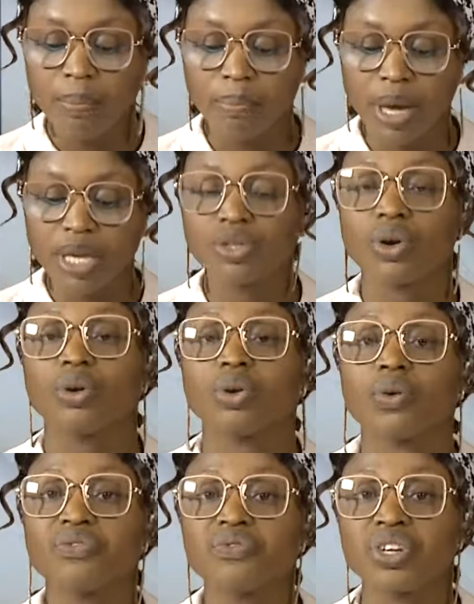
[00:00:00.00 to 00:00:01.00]
based on
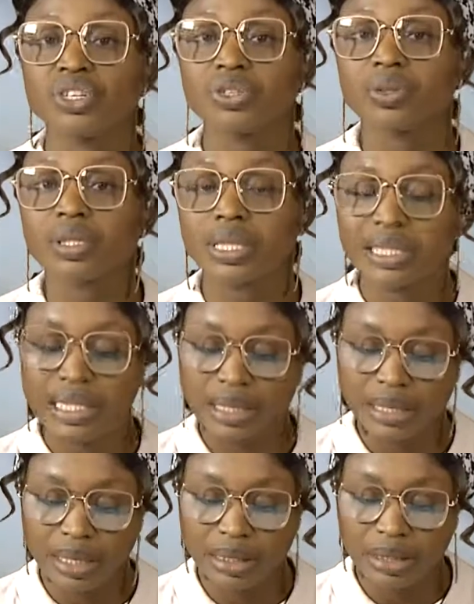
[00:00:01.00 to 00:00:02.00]
official
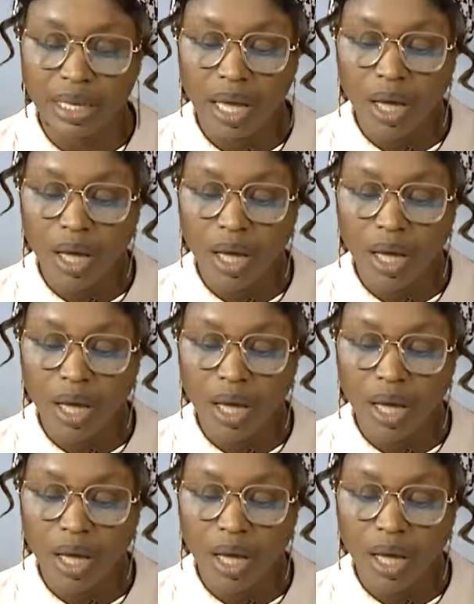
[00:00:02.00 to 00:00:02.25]
statistics.